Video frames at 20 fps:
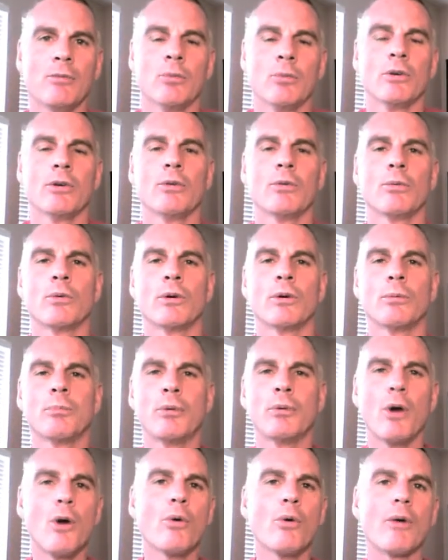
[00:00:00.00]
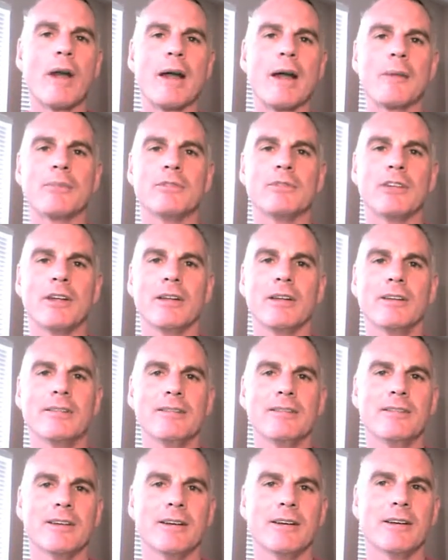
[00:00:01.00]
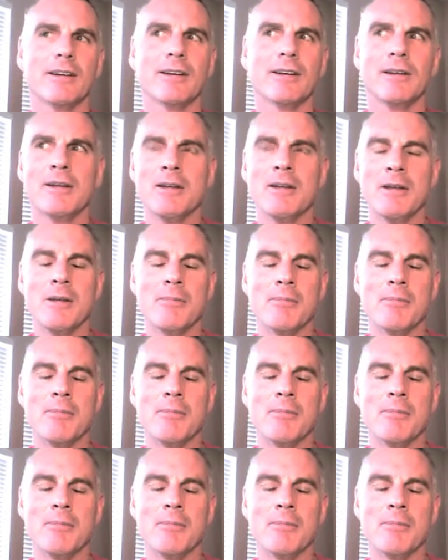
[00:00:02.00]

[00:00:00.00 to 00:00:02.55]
we're, we're programmed to, to